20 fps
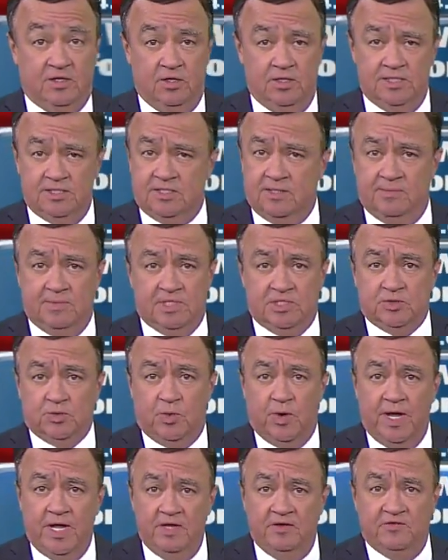And look at some of these
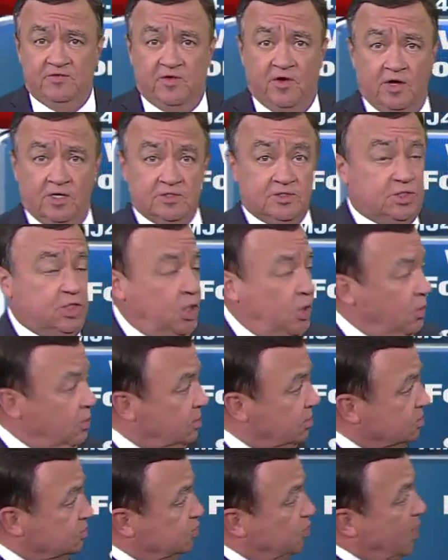rainfall
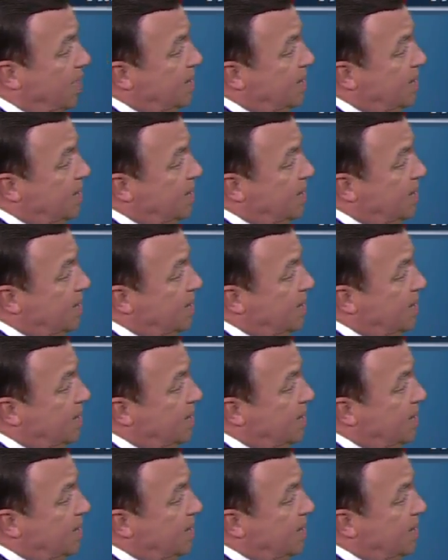totals.